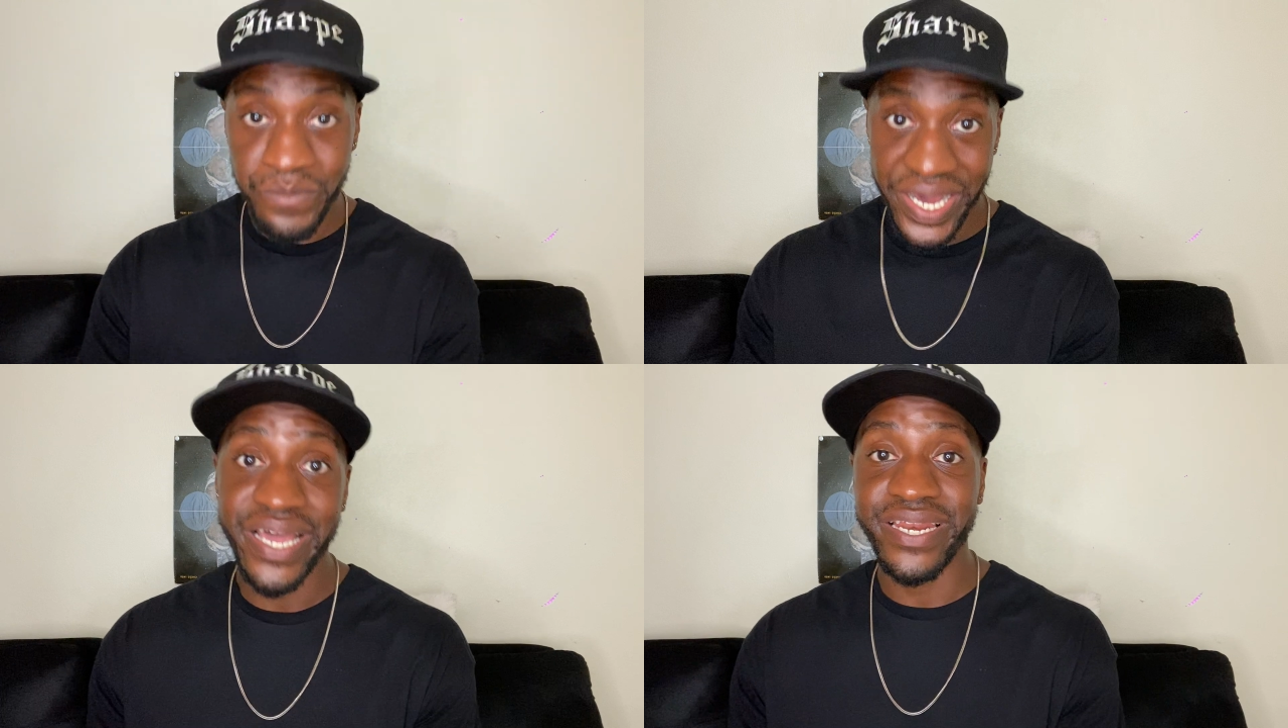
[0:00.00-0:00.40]

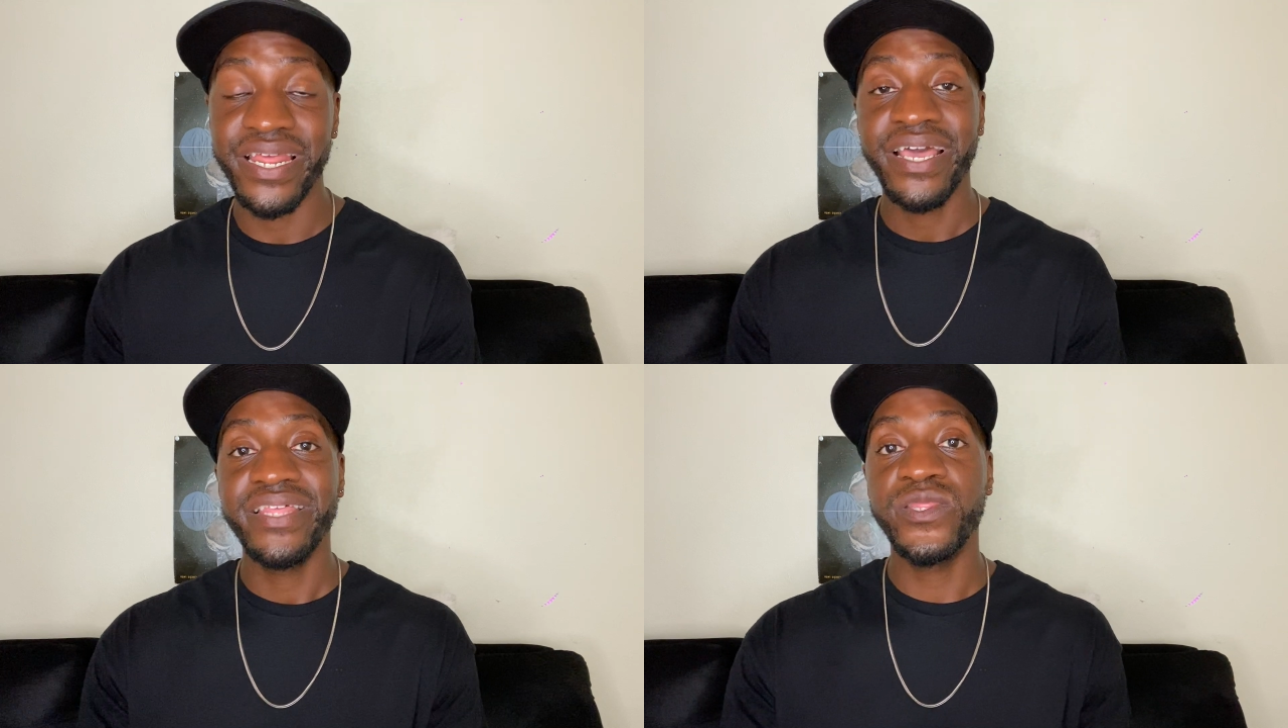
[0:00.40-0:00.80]
but
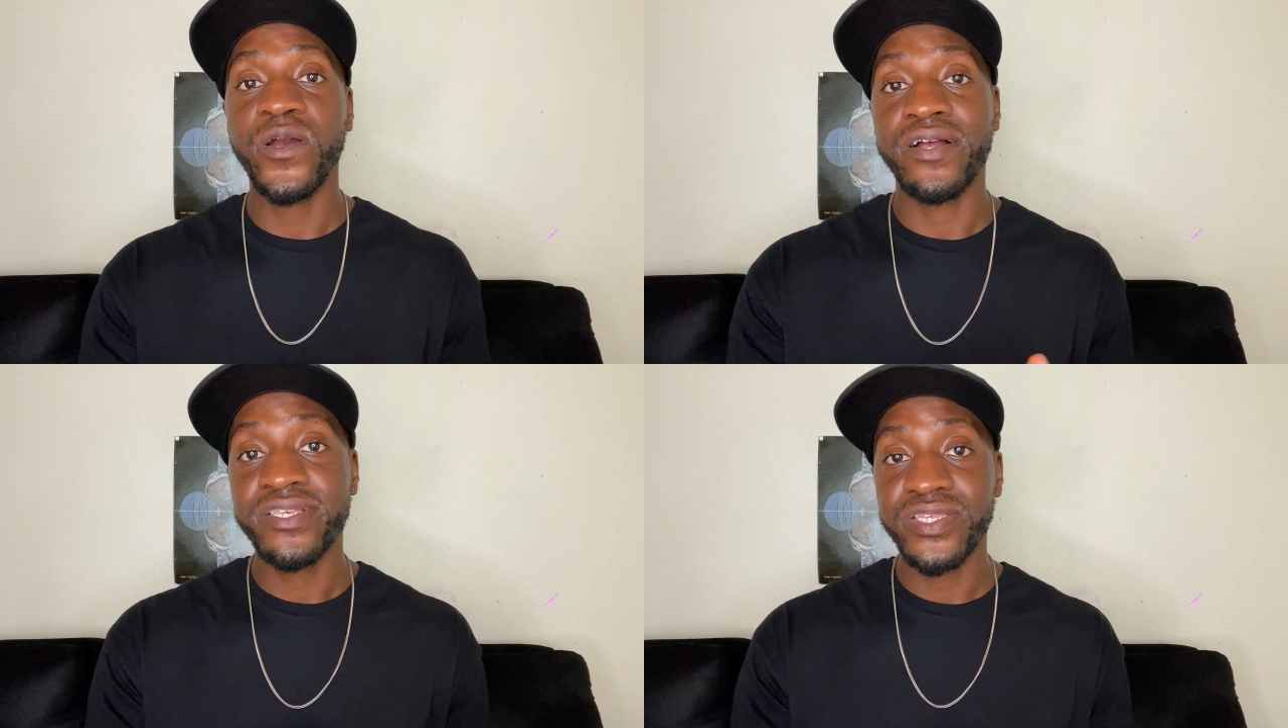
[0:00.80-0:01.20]

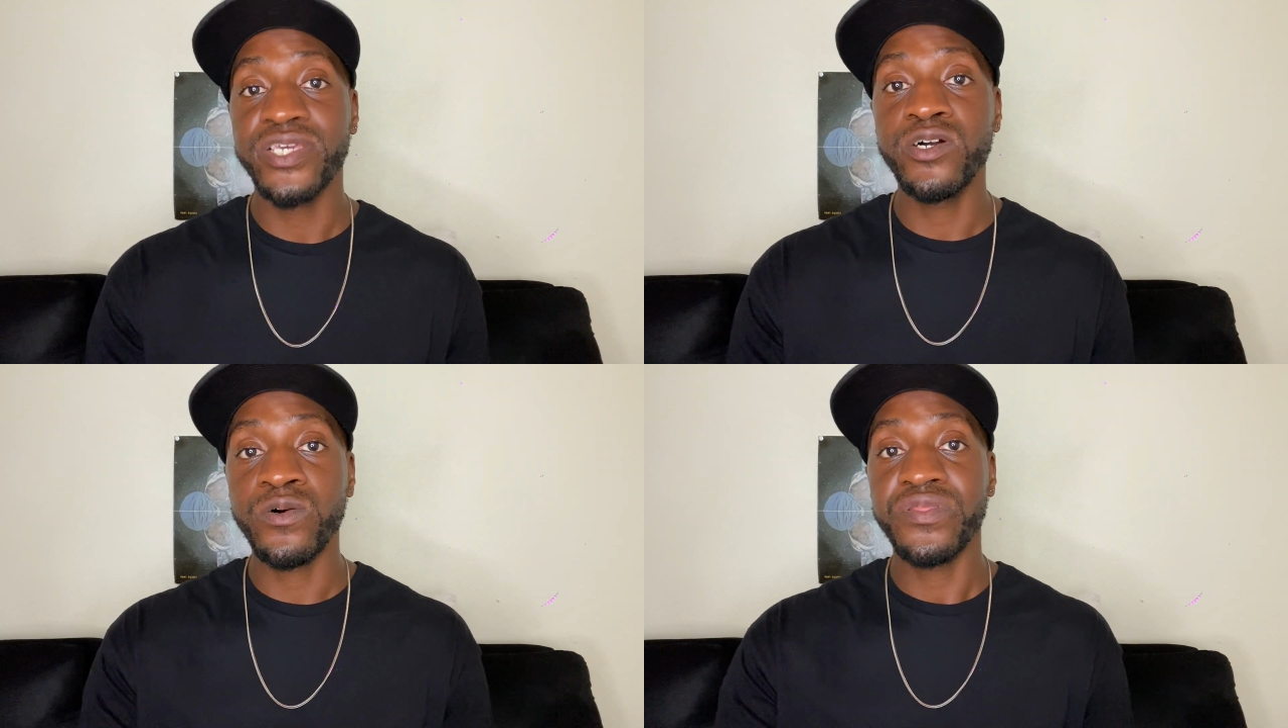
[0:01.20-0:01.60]
there are
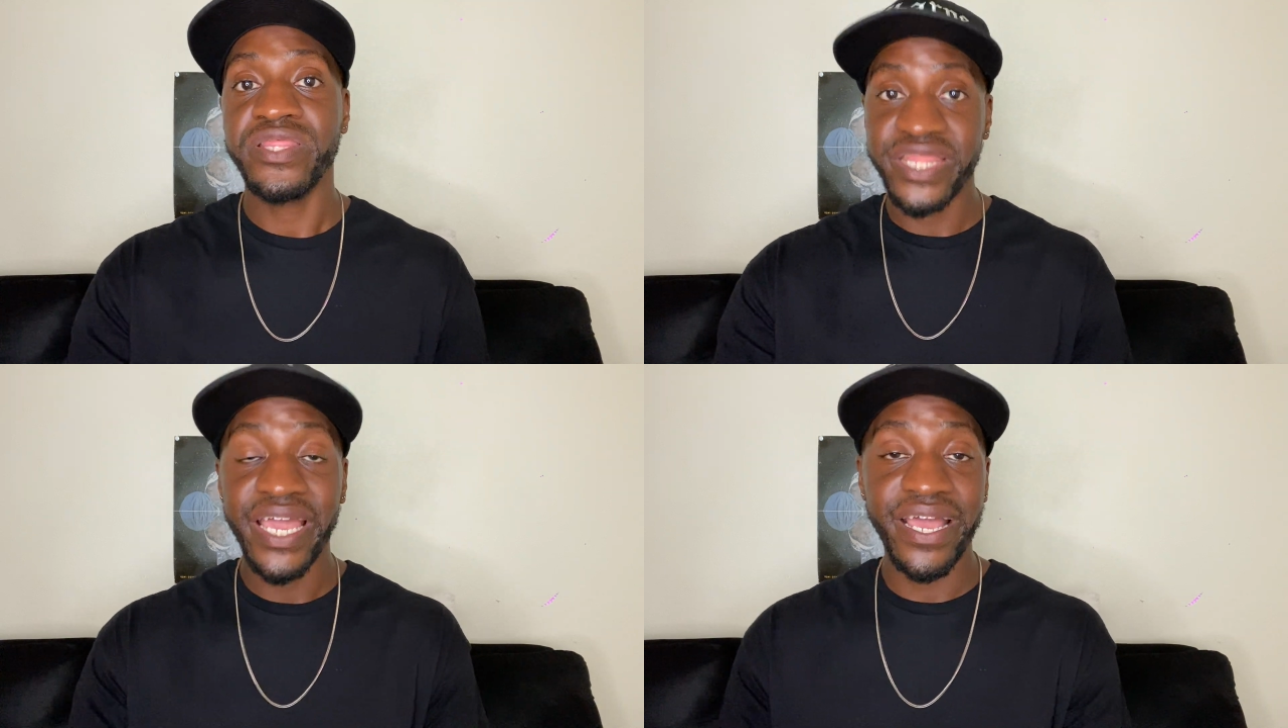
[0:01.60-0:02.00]
still
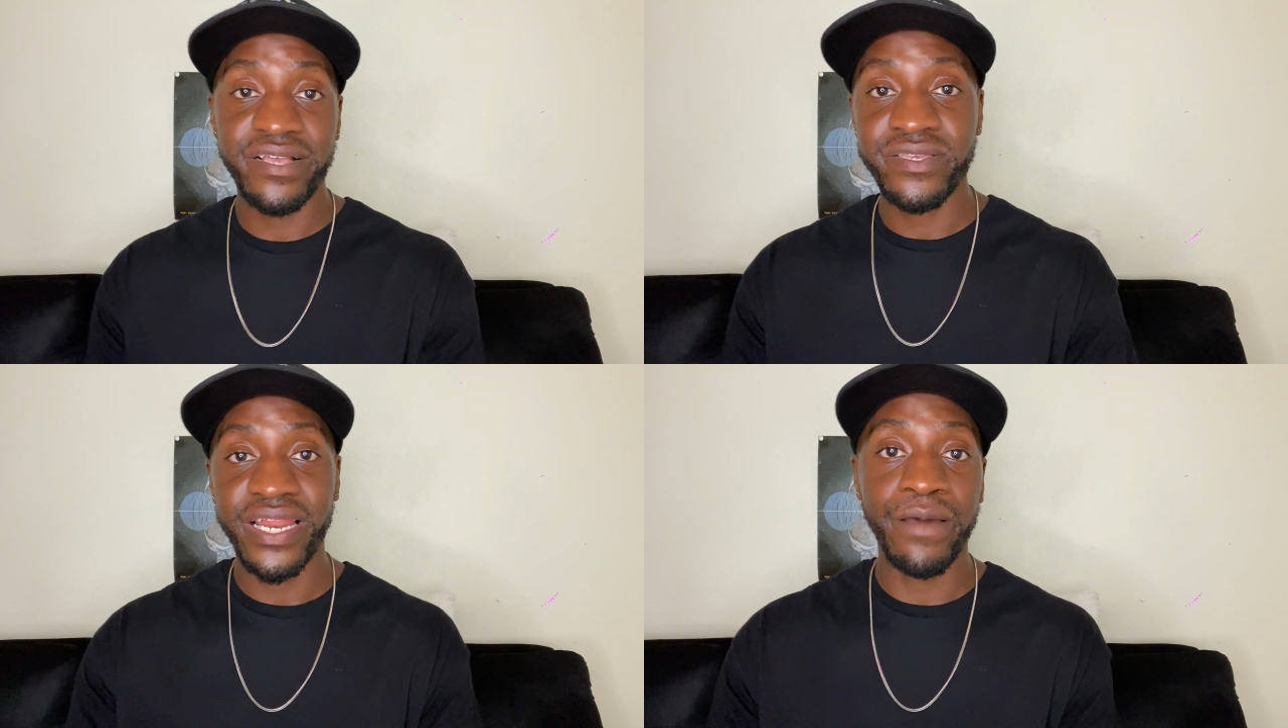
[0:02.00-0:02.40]

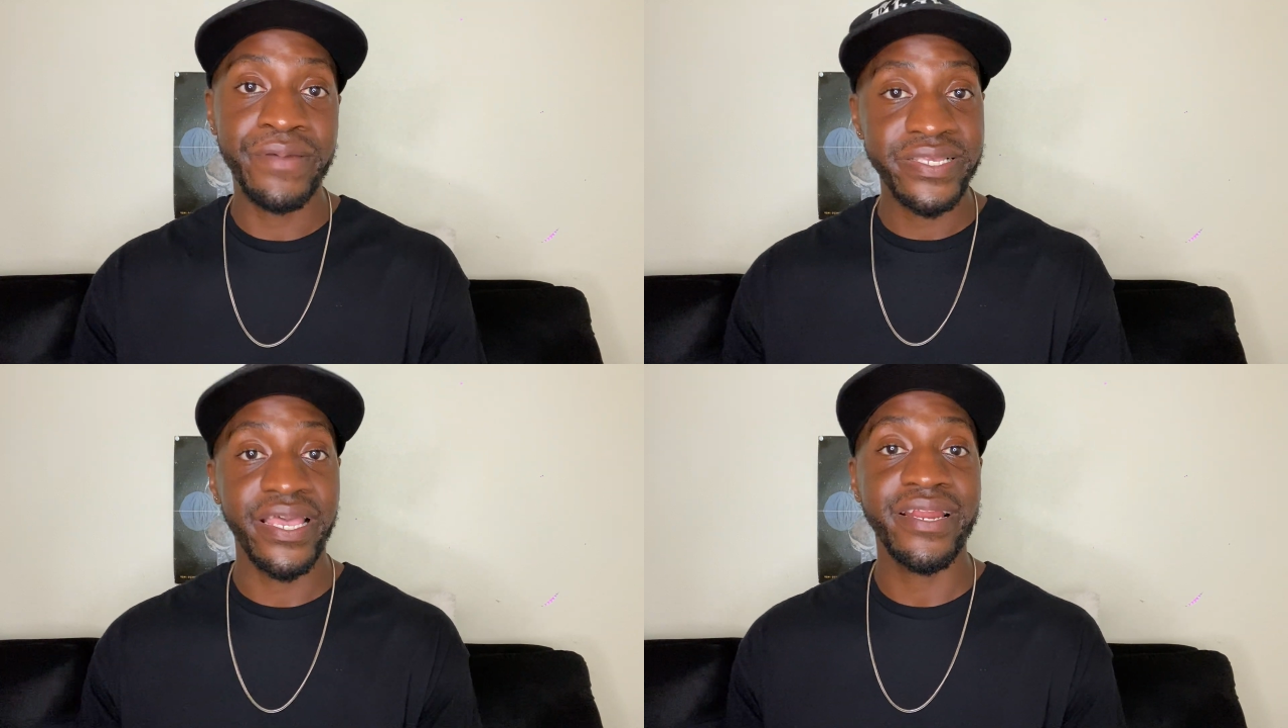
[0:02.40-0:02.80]
things that I'll
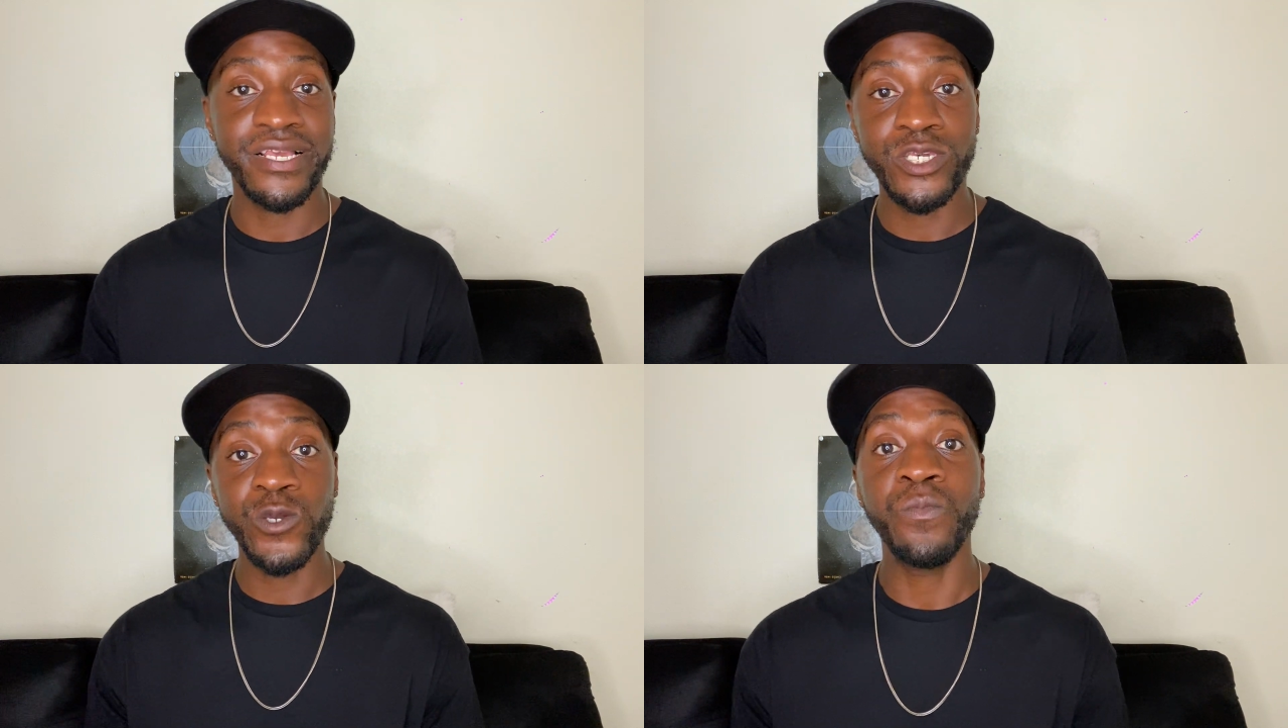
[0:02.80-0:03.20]
be saying
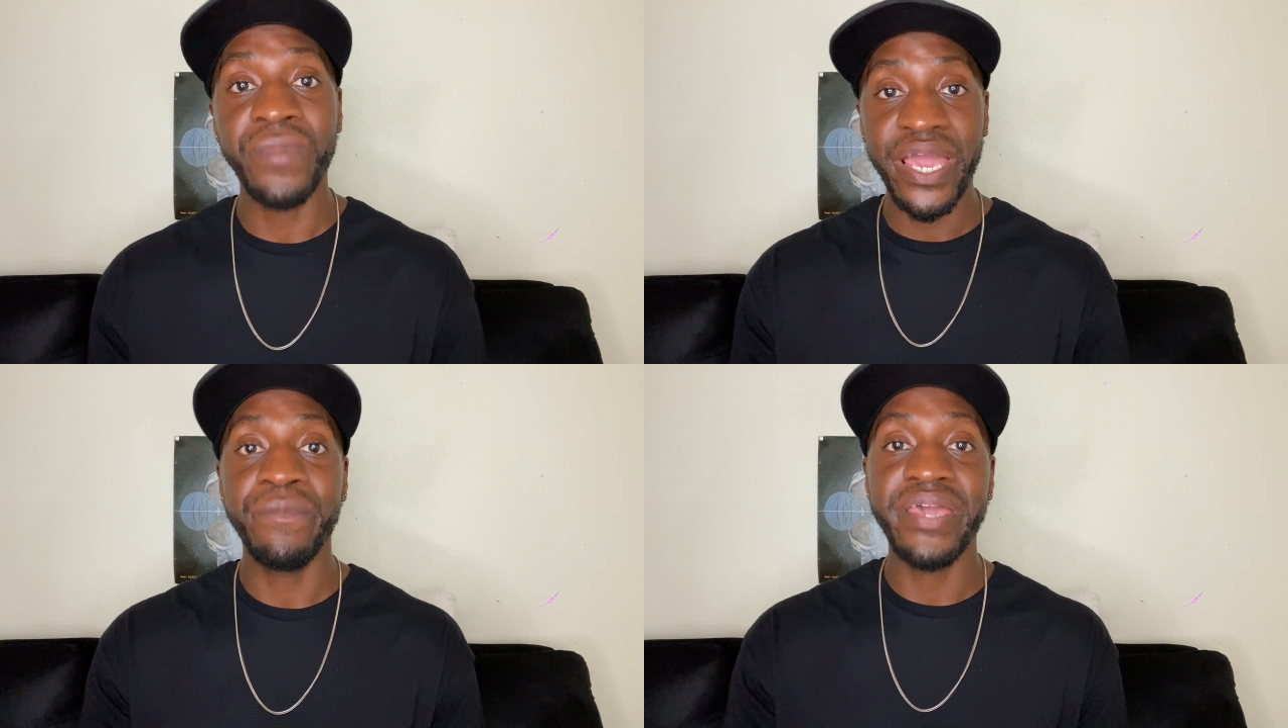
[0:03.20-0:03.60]
that you
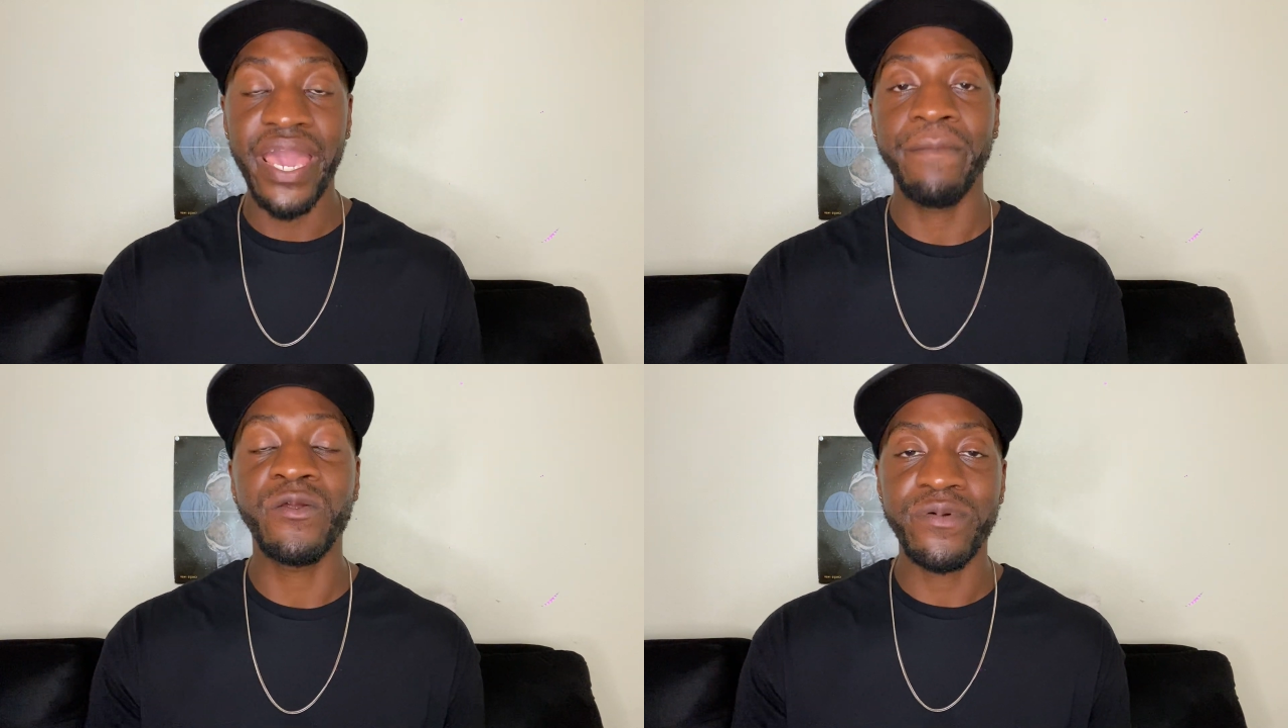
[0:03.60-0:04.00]
may be
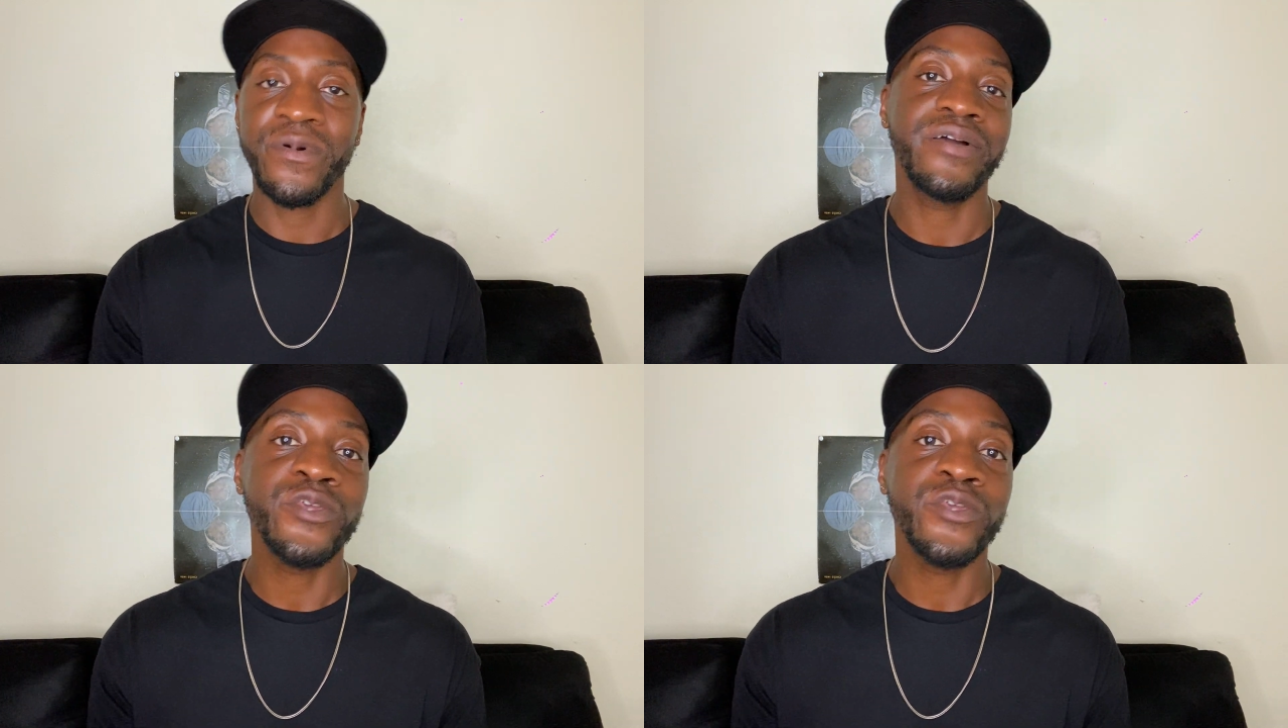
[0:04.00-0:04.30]
able to, well,